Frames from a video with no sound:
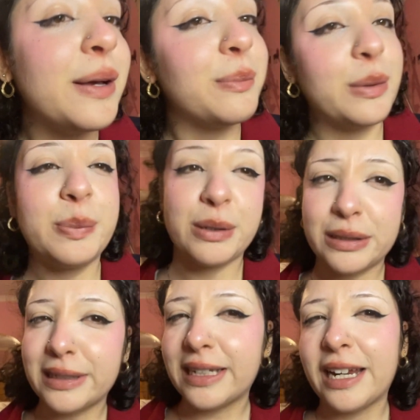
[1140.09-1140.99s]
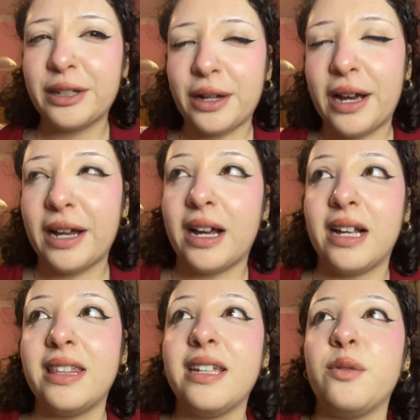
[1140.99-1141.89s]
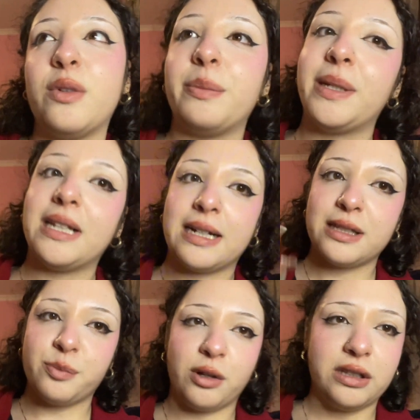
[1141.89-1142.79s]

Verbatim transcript: but personally, I, I, think it would have made like a small